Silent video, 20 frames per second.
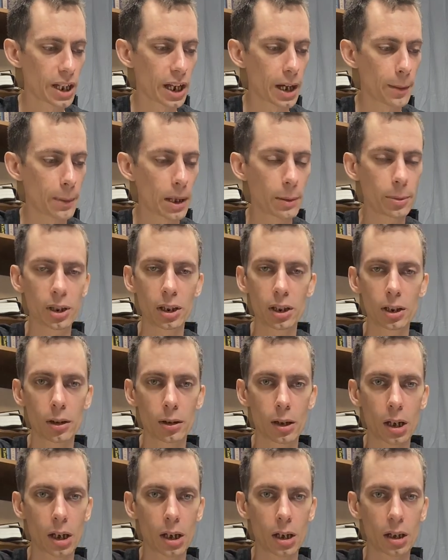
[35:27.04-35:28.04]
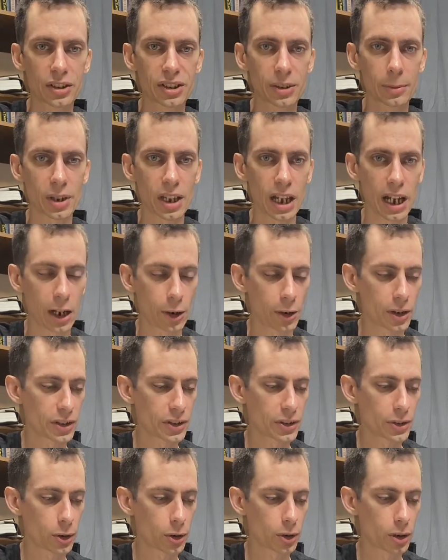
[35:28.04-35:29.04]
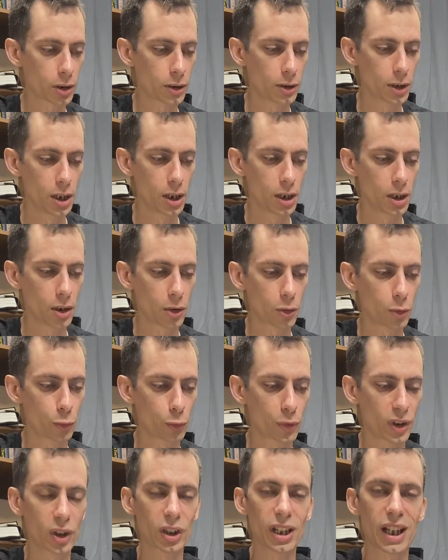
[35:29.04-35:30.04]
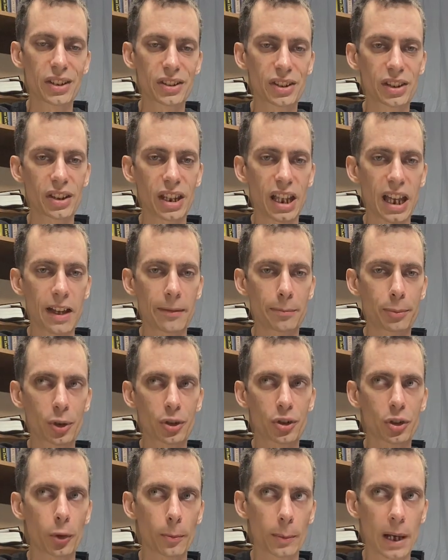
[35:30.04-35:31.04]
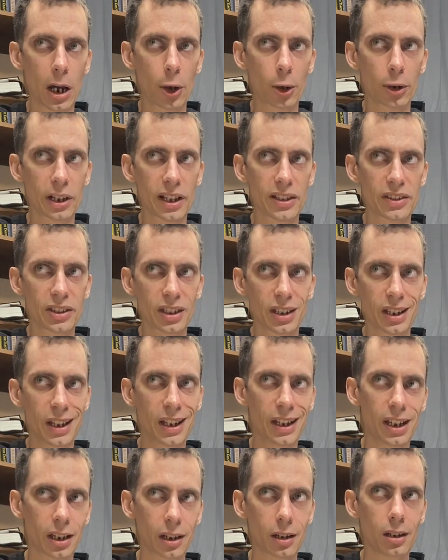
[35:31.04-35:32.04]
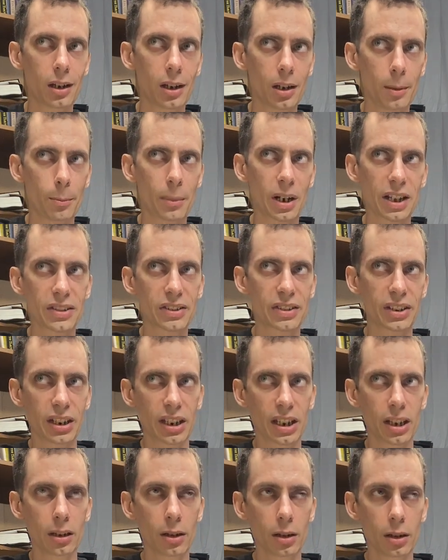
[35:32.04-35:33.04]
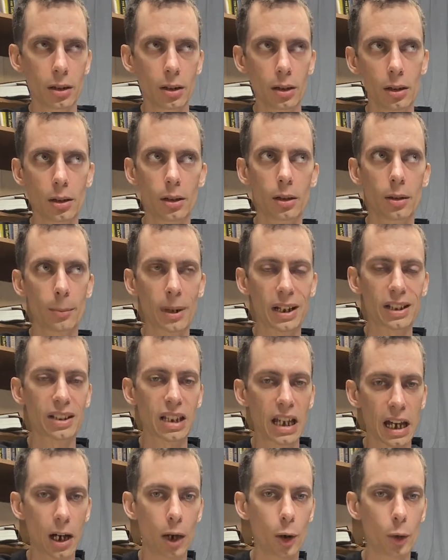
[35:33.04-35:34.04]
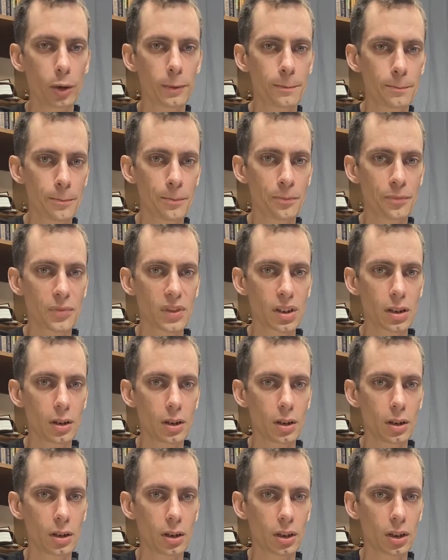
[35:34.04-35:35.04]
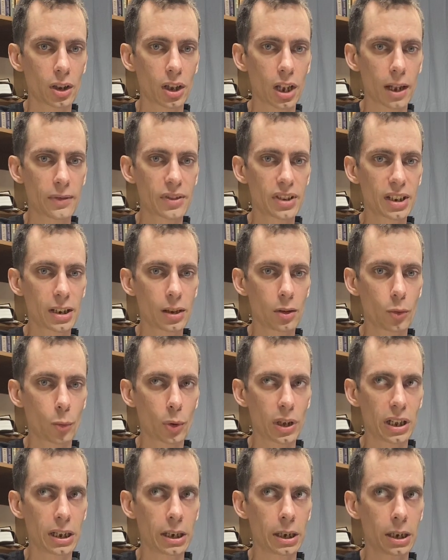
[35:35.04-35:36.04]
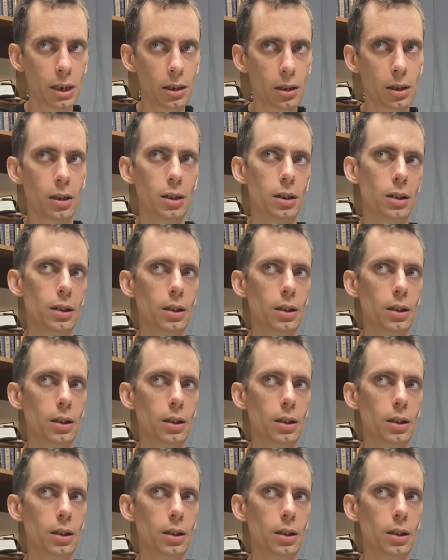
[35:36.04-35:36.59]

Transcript: Yeah, maybe some of the Aries are realizing they have personal power, as in, hey, my city, my town, loves it when,